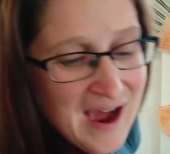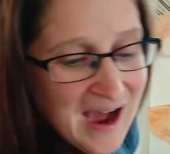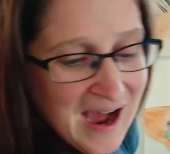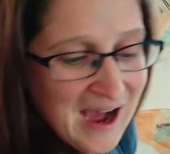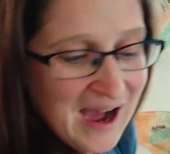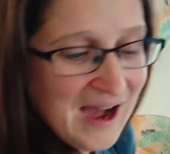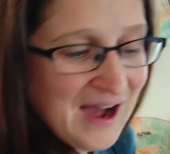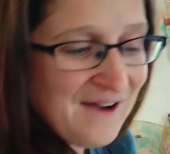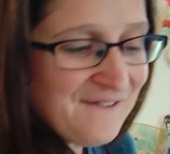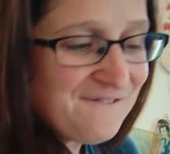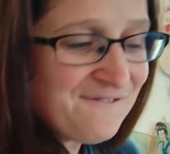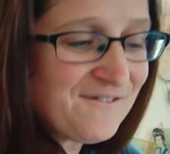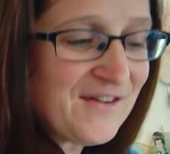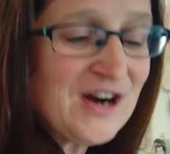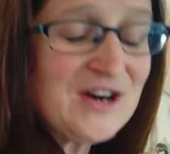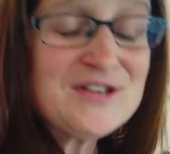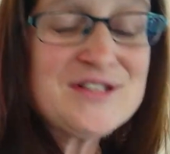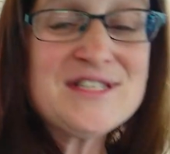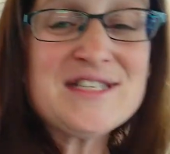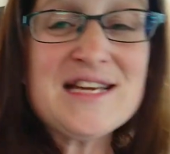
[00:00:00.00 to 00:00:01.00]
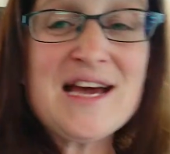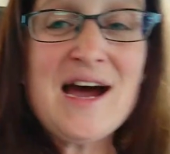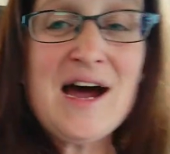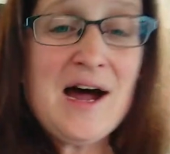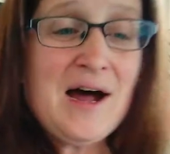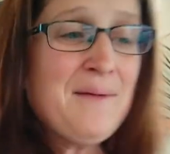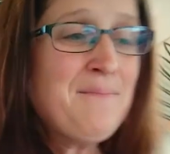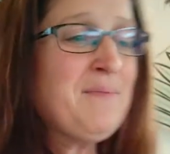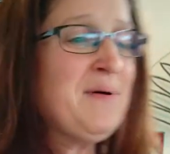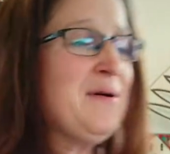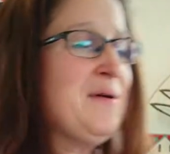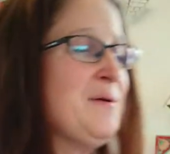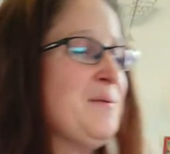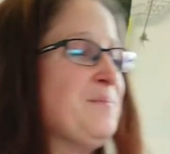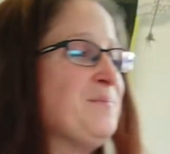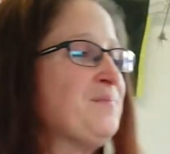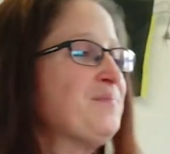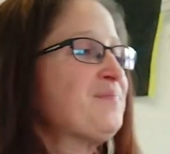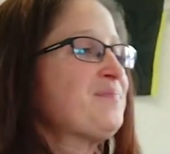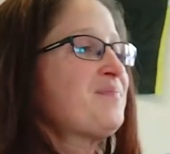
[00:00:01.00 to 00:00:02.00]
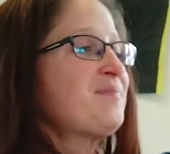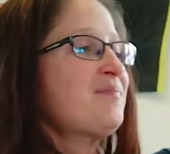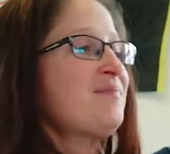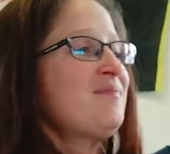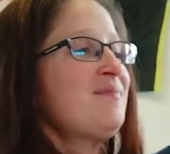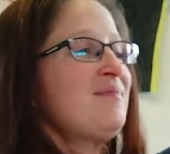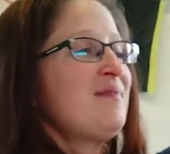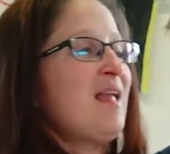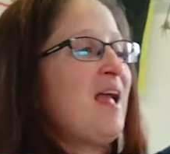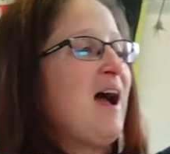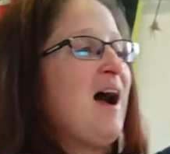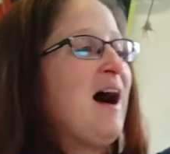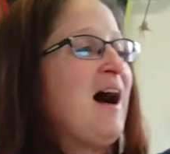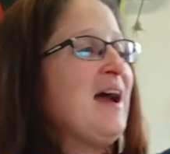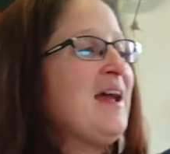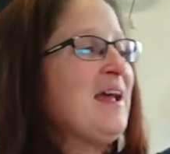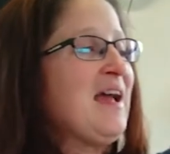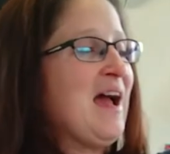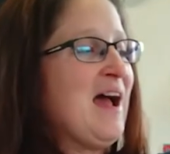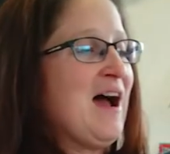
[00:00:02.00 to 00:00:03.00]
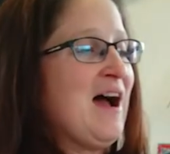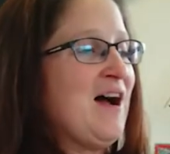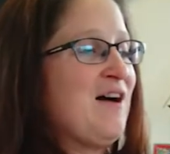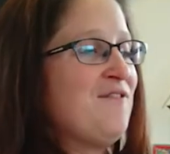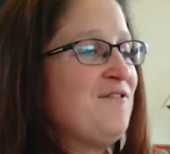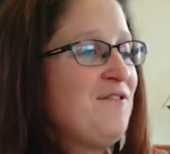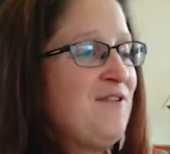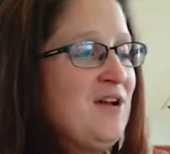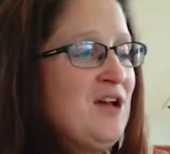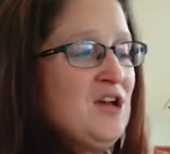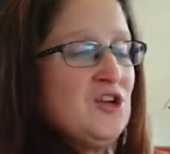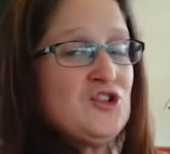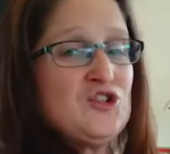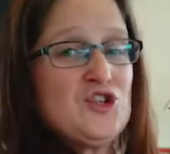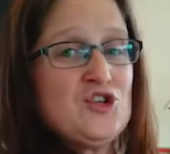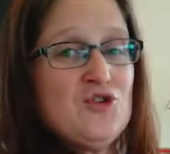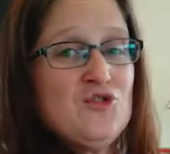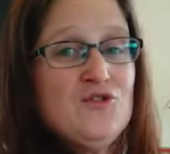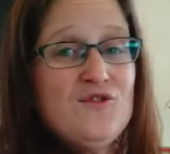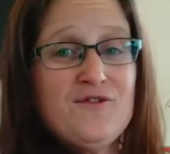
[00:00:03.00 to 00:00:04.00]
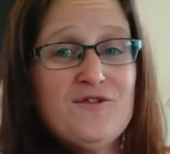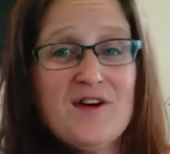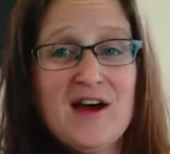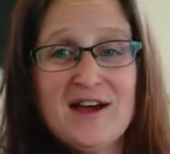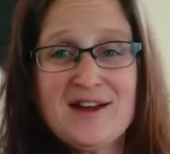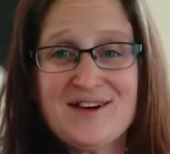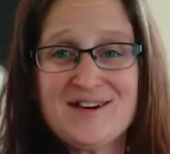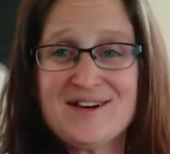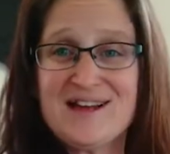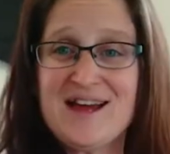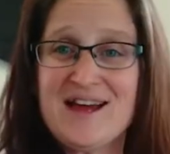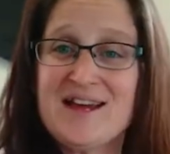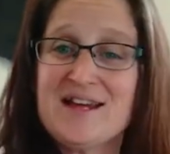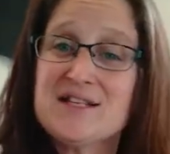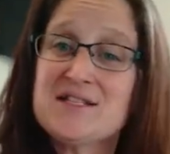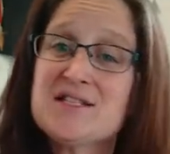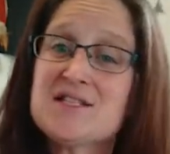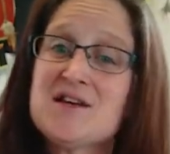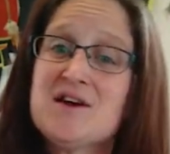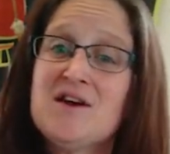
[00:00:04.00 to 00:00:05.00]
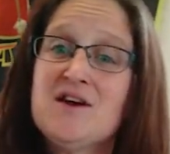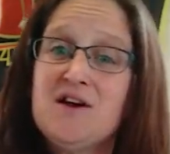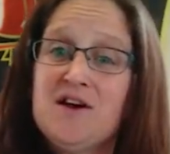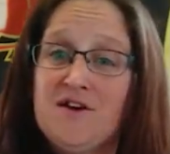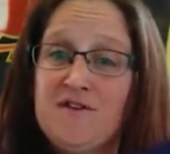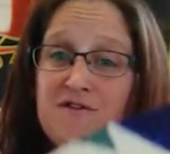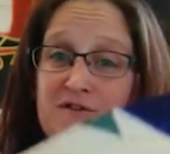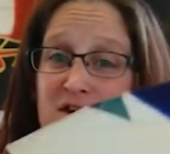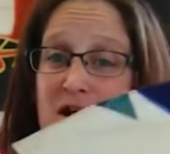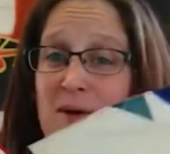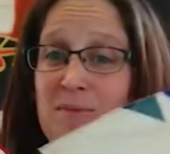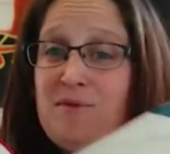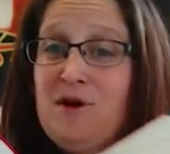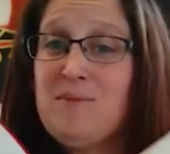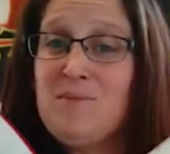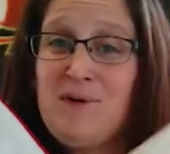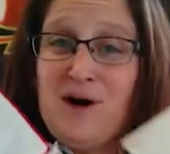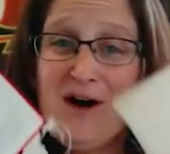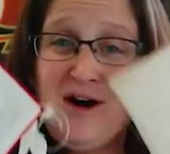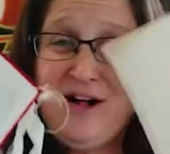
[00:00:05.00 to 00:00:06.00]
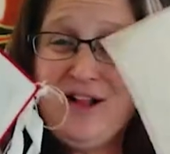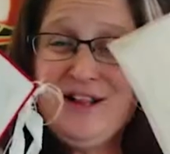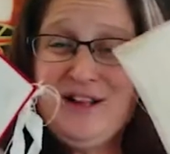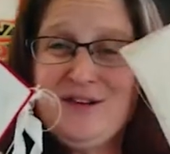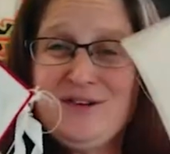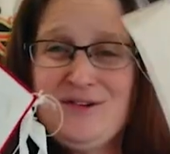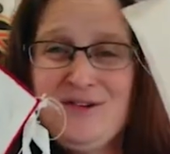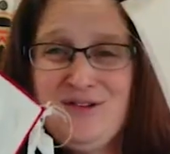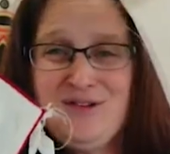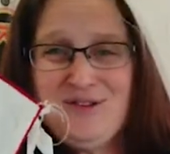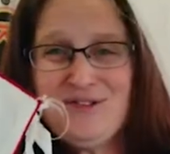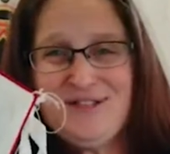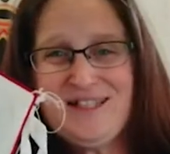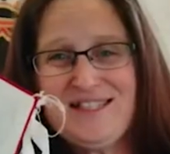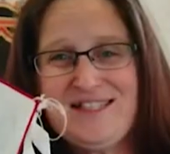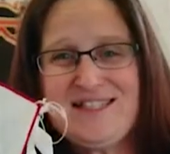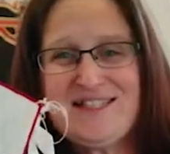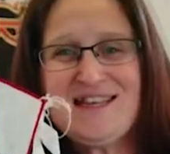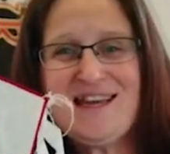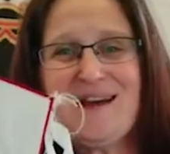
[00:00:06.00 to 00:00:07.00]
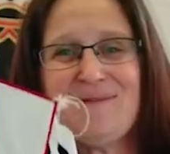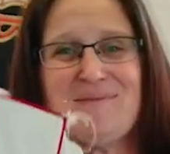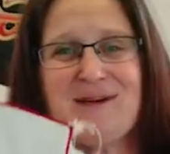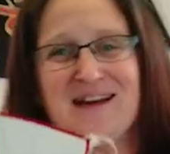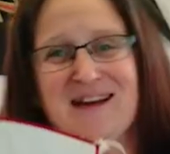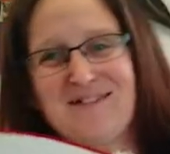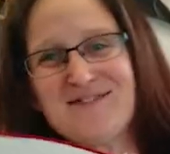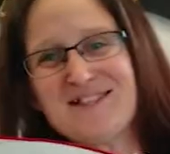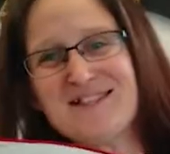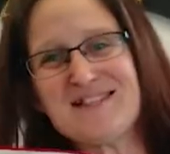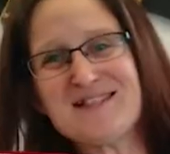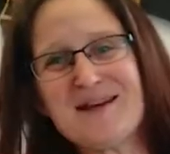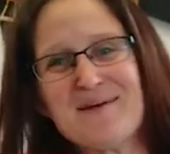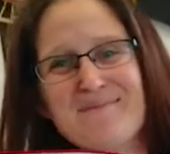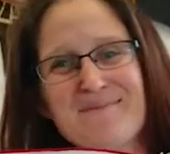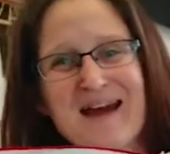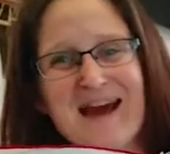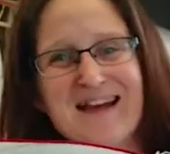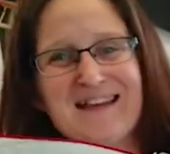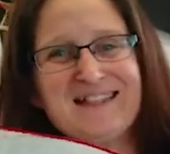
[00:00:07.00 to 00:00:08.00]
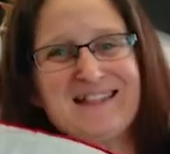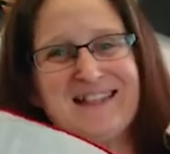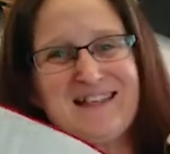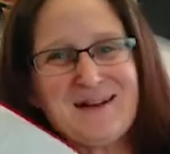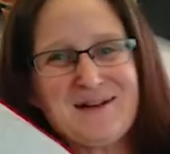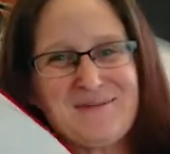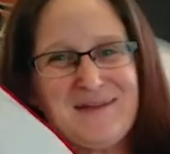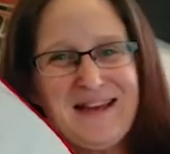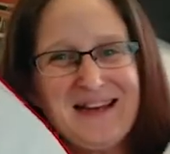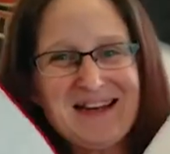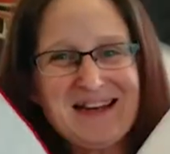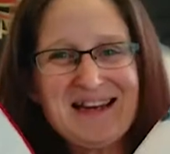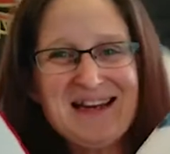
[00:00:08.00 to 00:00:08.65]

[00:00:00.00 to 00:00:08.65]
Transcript: Uh, first up, I have two fighter kites from Nepal. Ooh, let's see, I might have to step back a little bit.